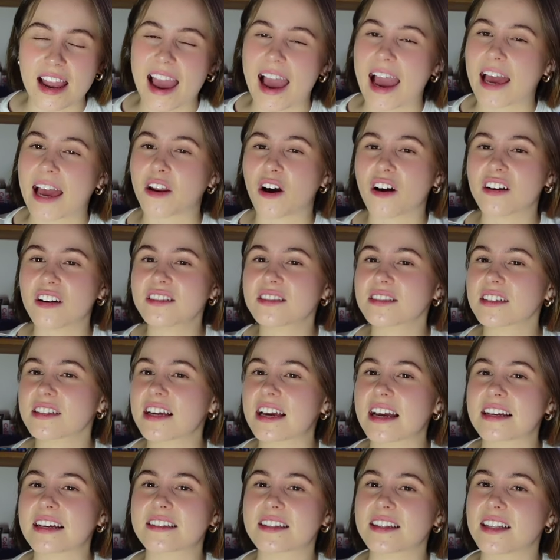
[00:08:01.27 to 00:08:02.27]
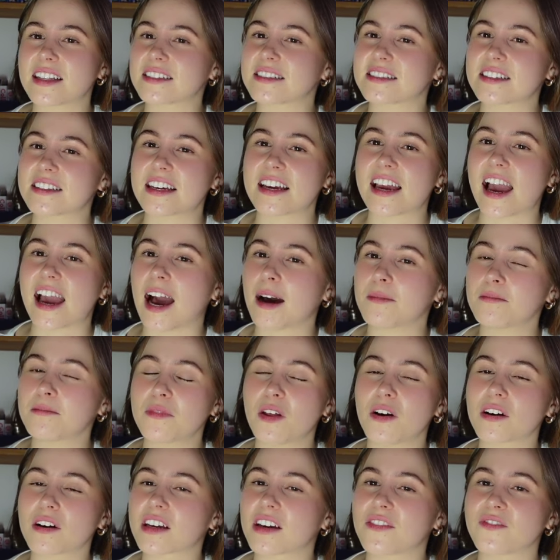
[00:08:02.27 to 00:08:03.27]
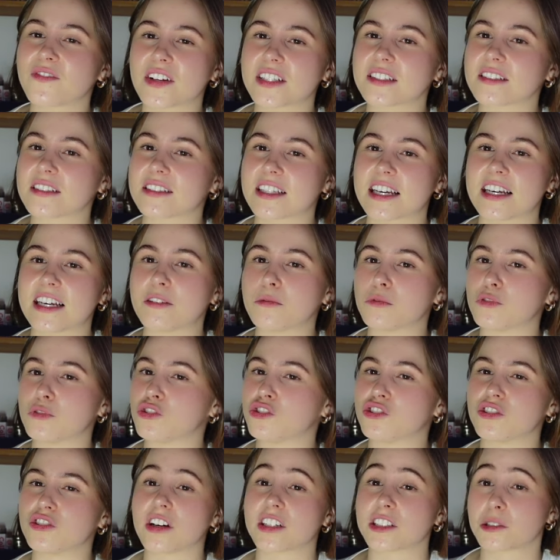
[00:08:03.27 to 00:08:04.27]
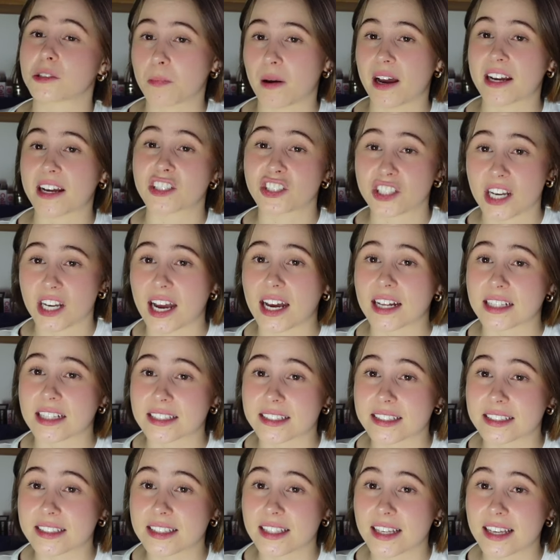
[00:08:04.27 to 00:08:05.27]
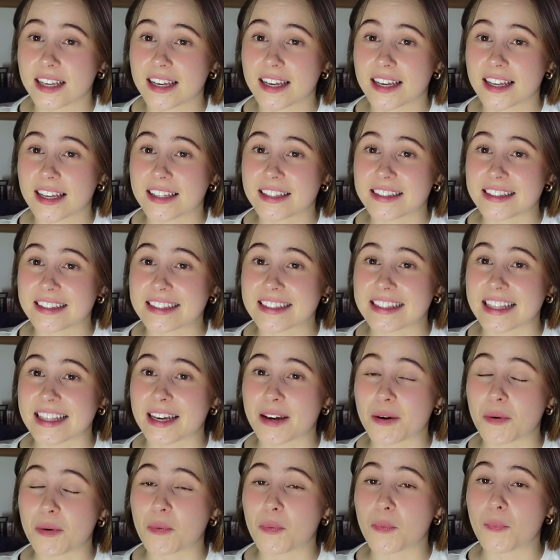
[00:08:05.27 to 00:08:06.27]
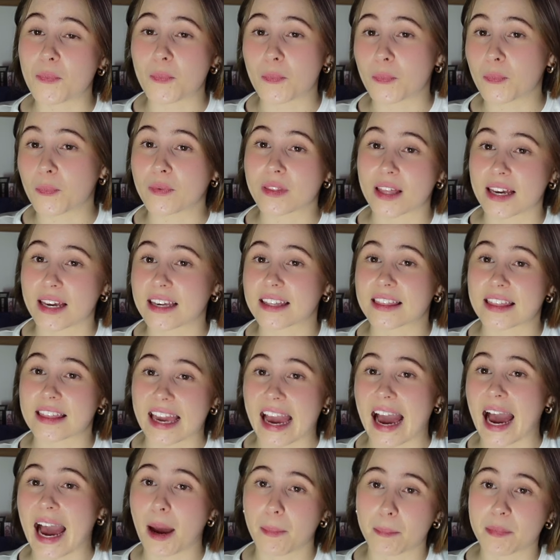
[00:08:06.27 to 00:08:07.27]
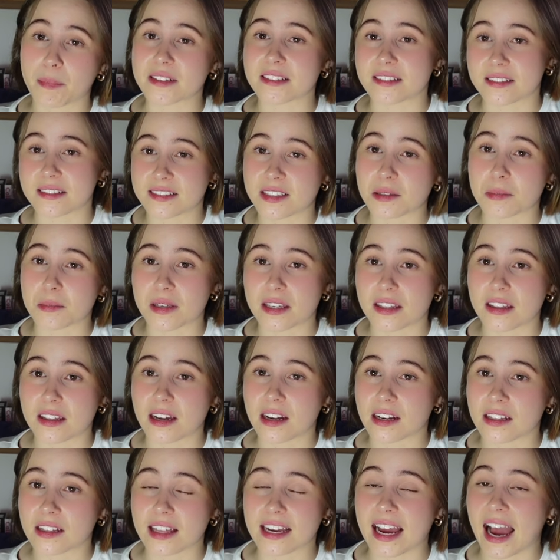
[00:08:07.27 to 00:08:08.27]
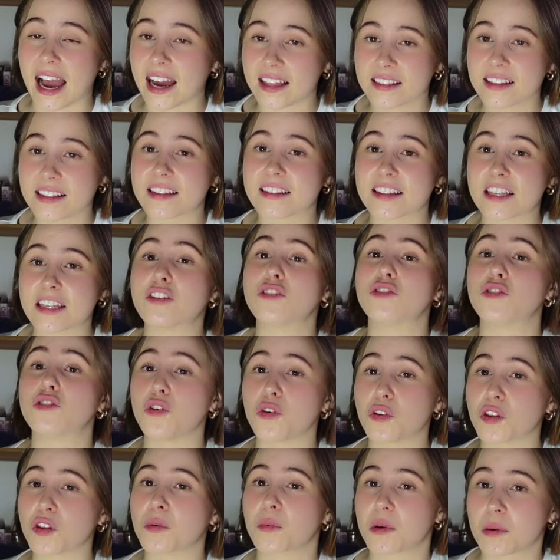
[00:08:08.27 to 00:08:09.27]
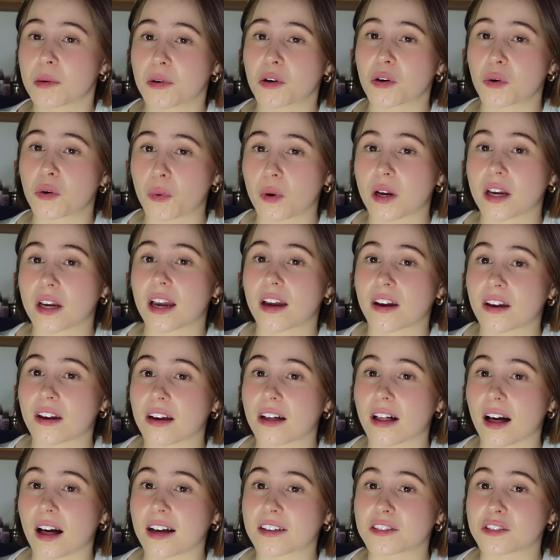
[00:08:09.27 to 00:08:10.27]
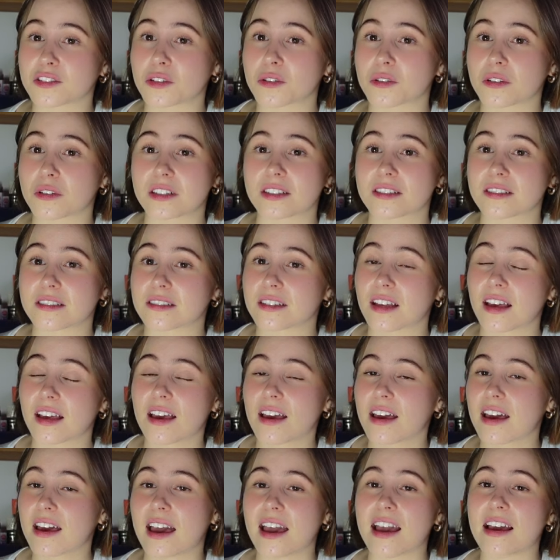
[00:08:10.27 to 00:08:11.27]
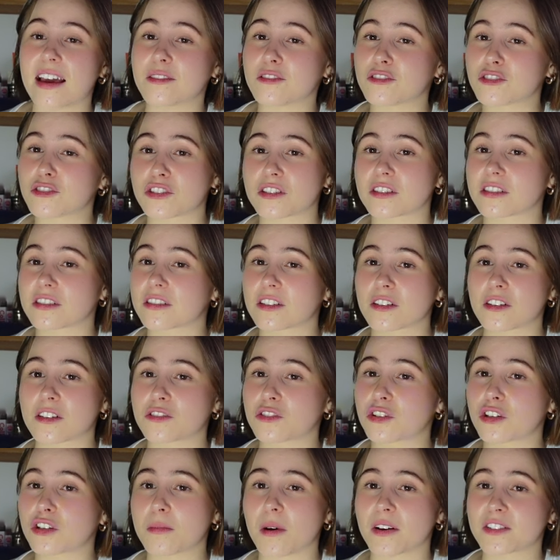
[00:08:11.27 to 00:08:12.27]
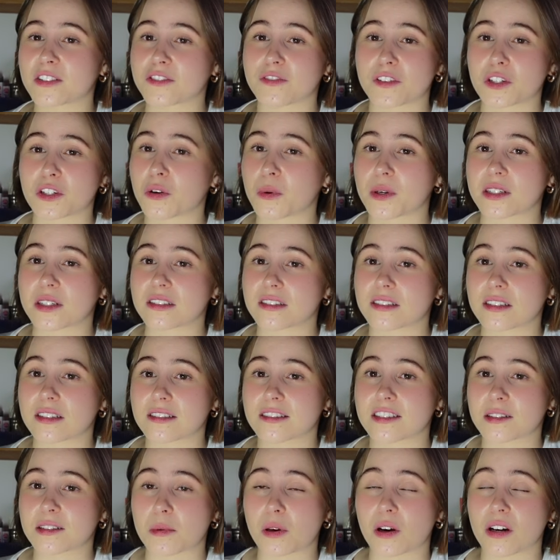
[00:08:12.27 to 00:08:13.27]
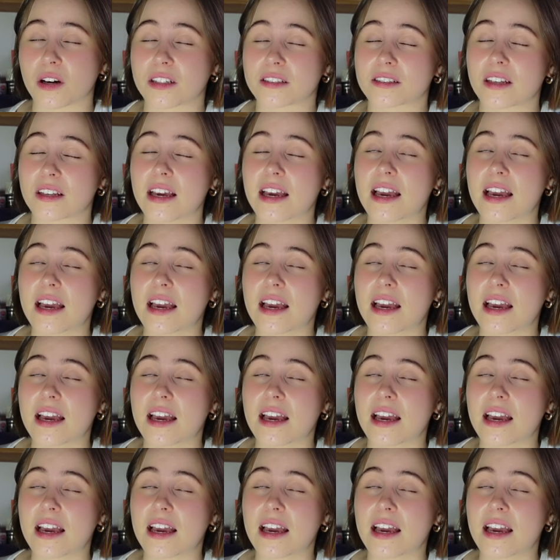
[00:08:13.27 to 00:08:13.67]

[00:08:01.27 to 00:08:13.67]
And honestly, to this day, I'm not convinced that it was just by chance that, like, they happened to be there. Like, I think they knew that we were going out in Glasgow, because it was just too much of a coincidence, to be honest.